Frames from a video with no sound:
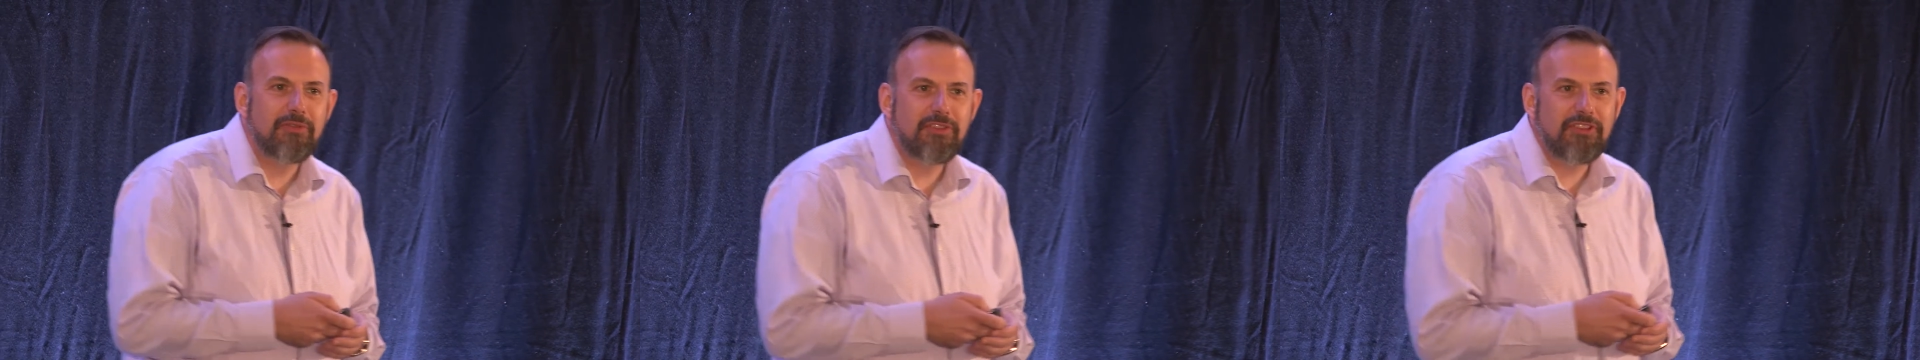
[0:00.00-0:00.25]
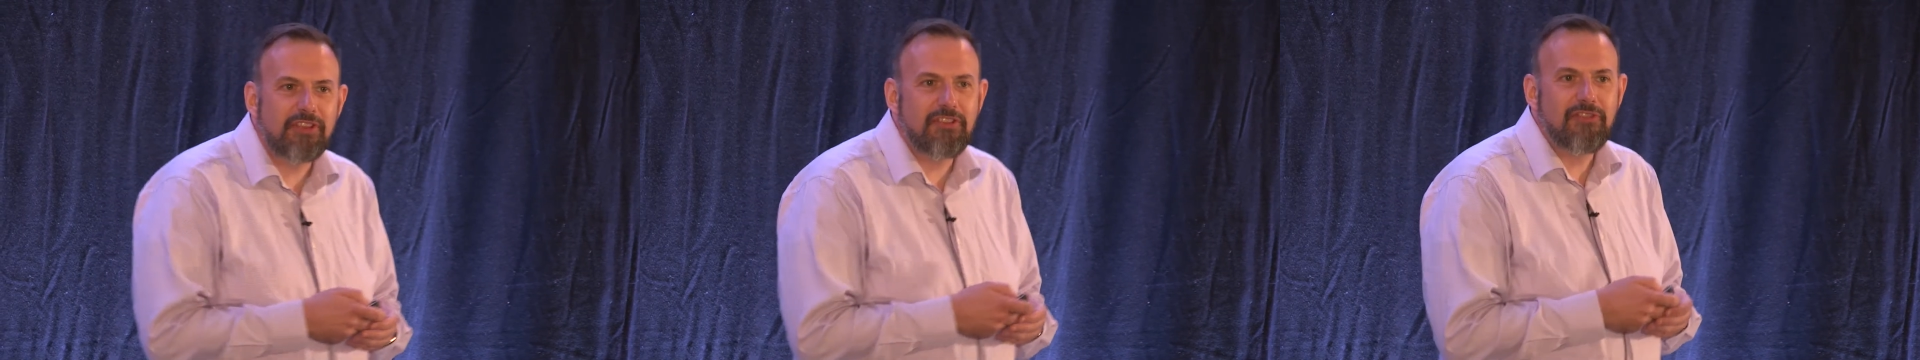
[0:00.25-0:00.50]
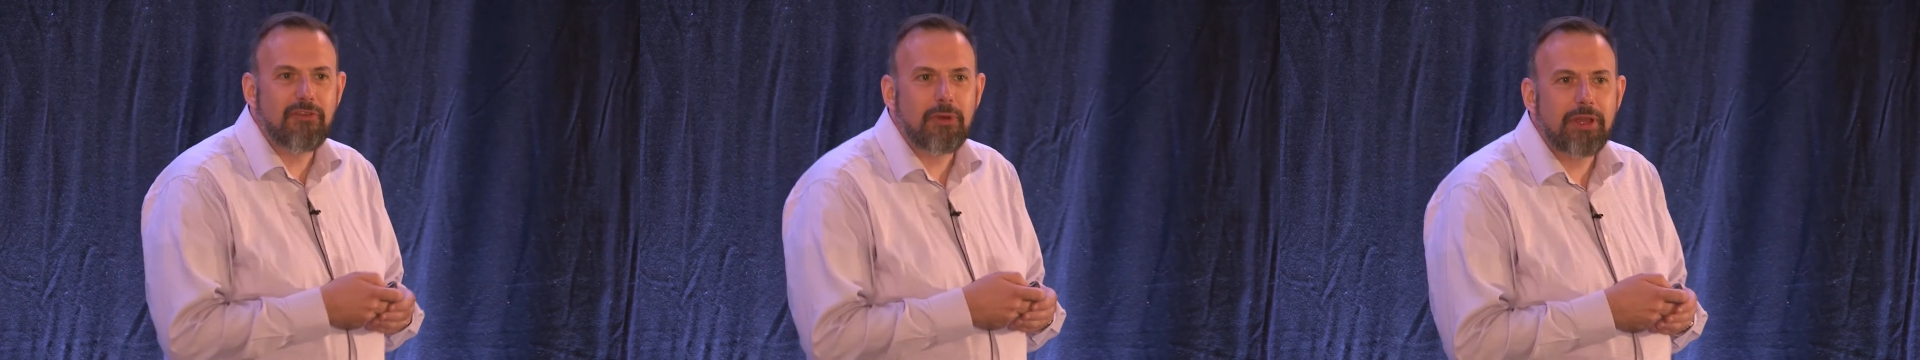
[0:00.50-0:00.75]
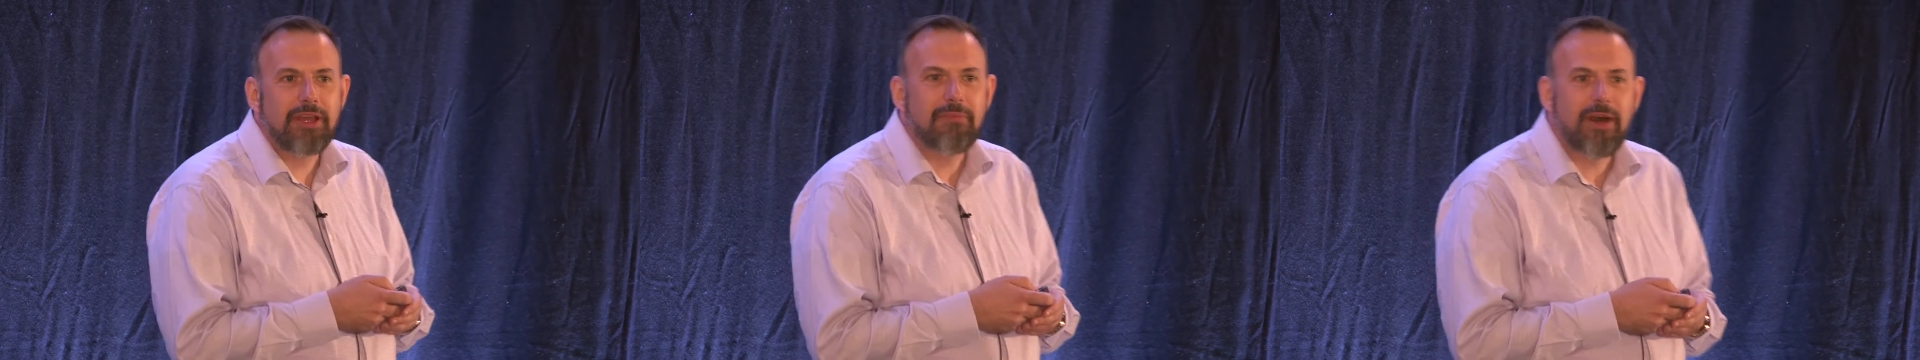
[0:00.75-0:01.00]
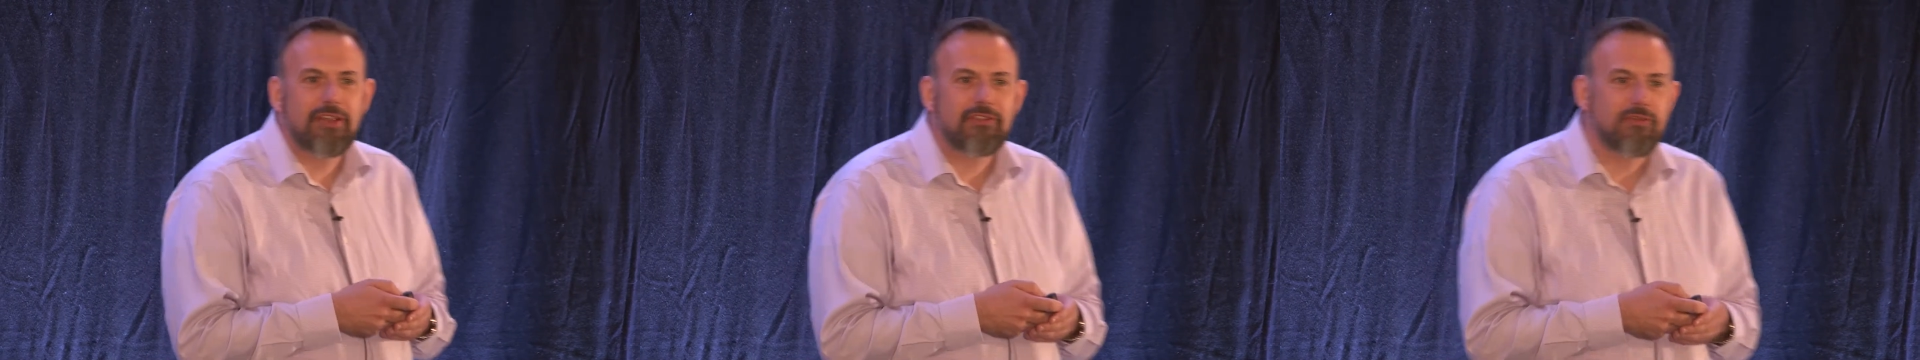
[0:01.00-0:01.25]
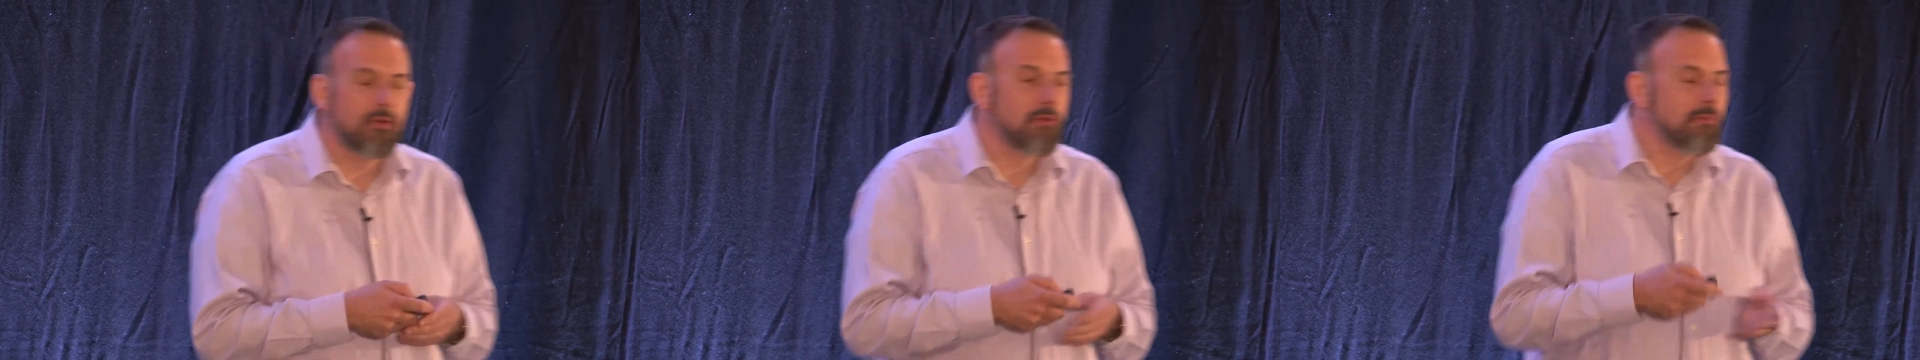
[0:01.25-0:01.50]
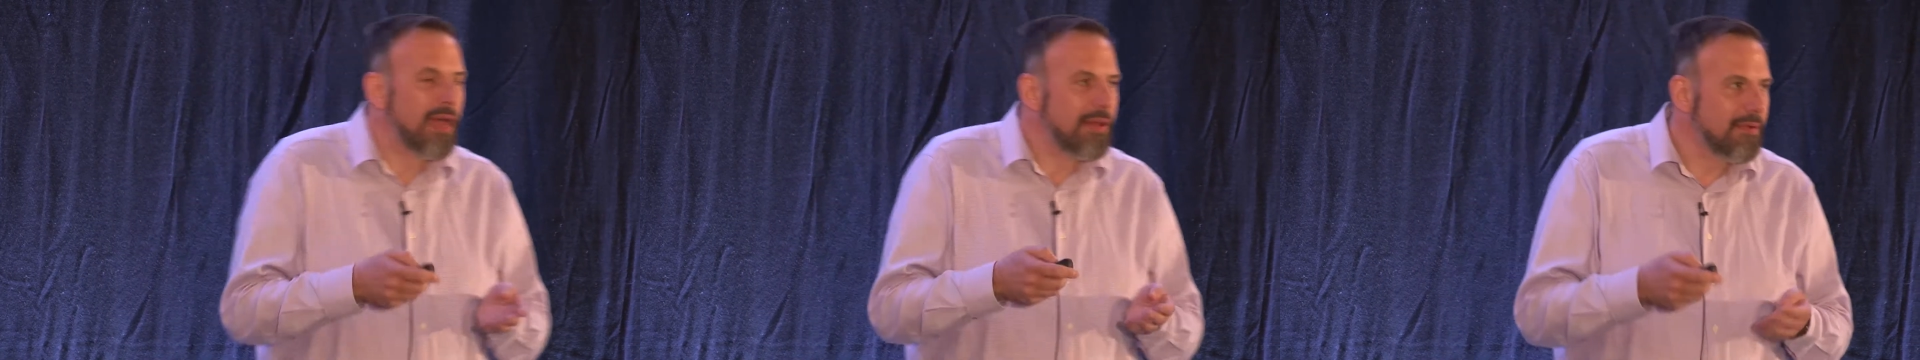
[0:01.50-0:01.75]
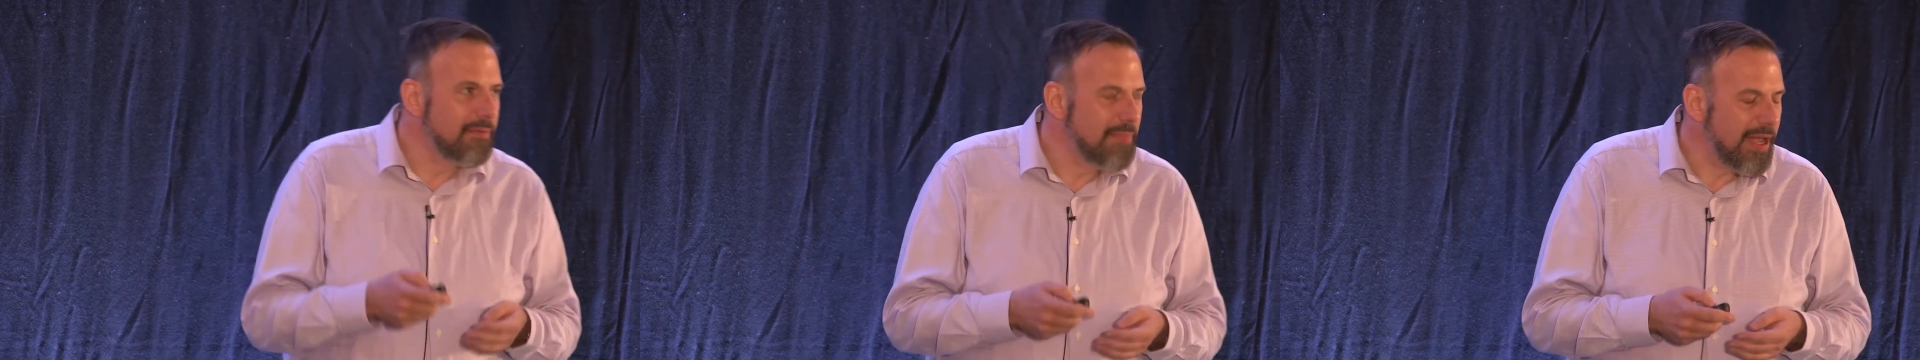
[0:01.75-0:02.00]
with 64 gigabytes or
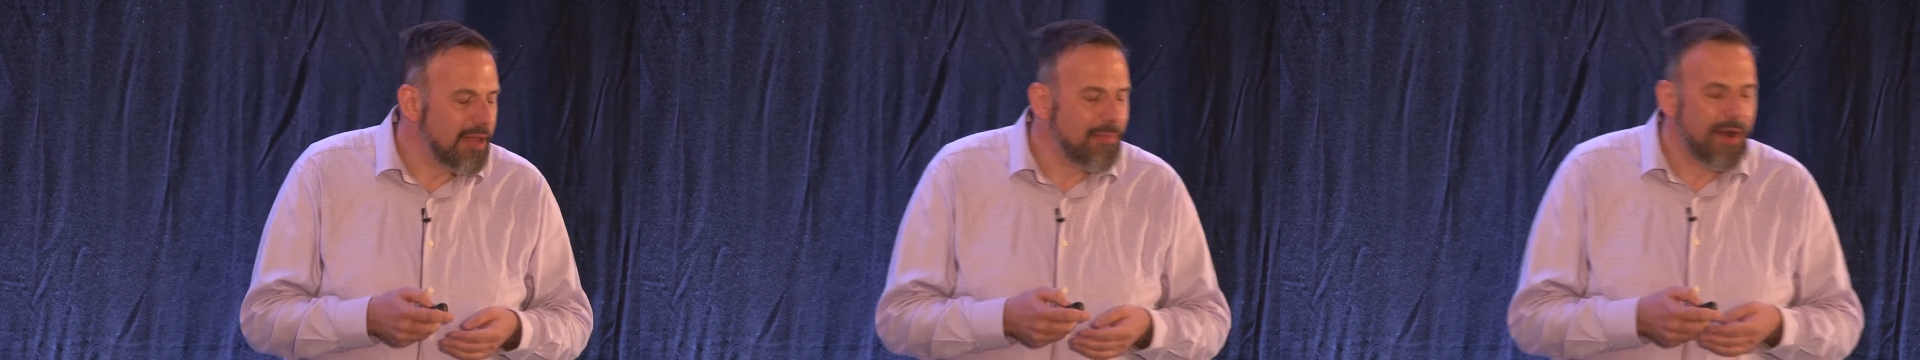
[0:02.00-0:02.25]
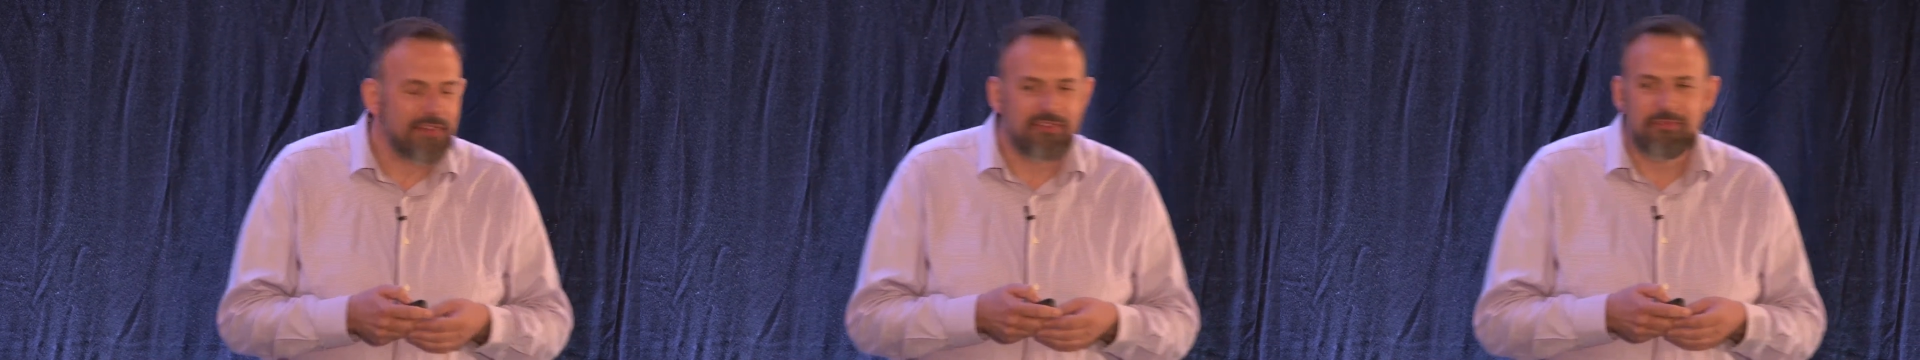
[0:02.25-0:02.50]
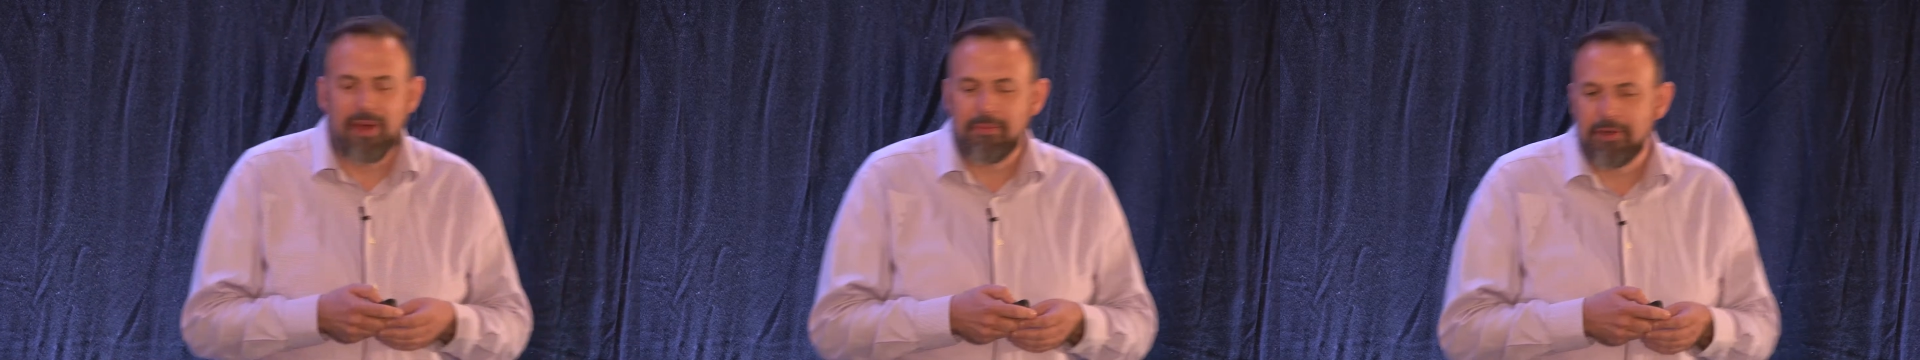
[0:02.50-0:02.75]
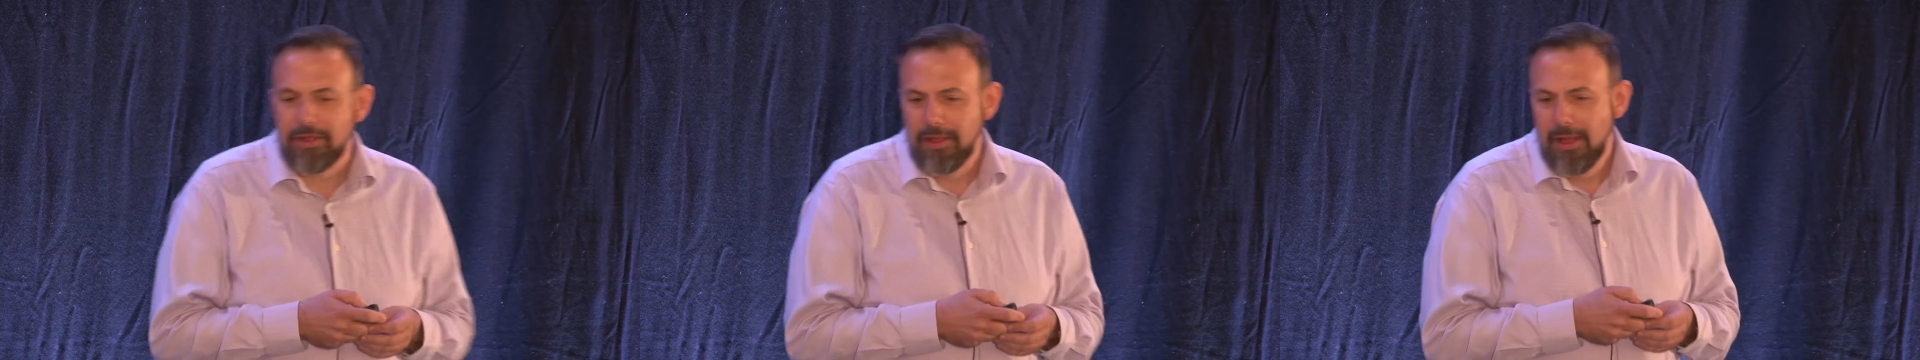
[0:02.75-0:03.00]
megabytes of memory.